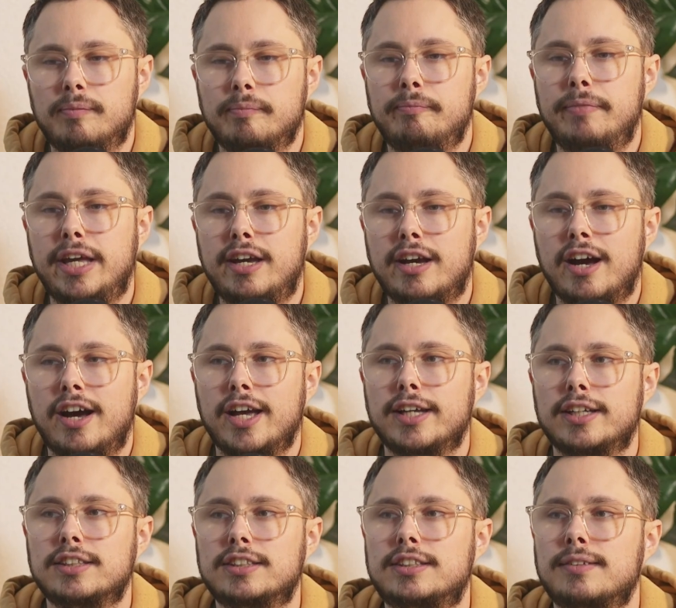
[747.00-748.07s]

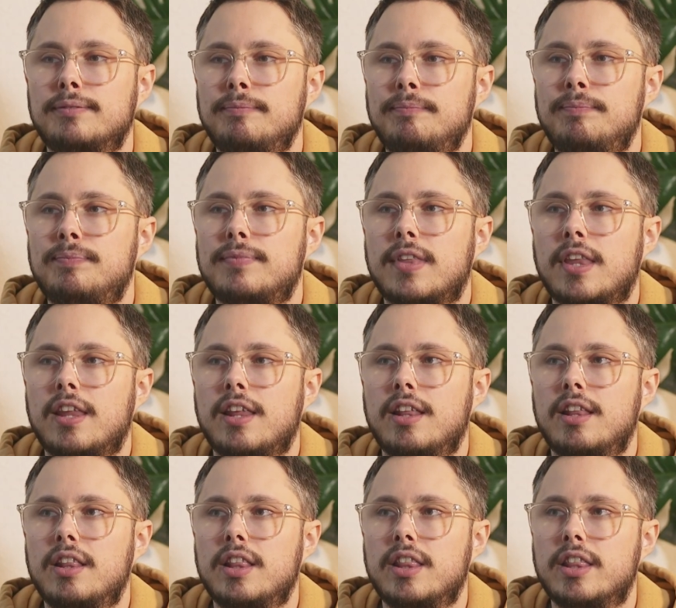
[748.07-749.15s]
because
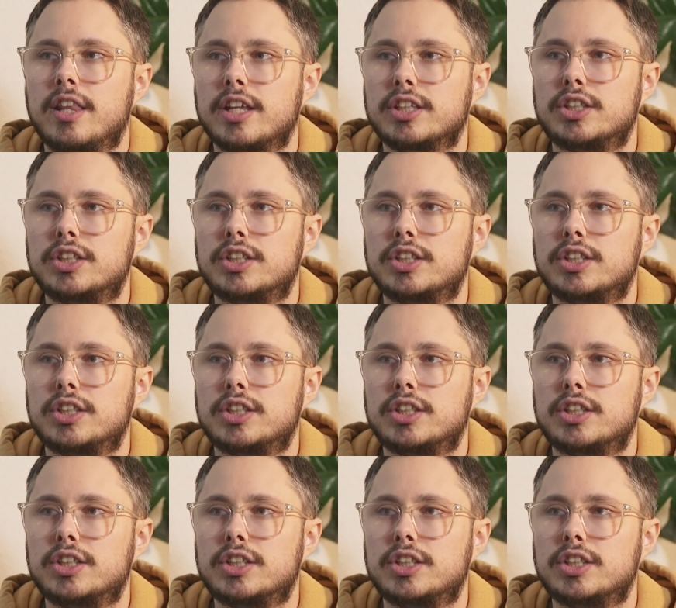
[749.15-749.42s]
the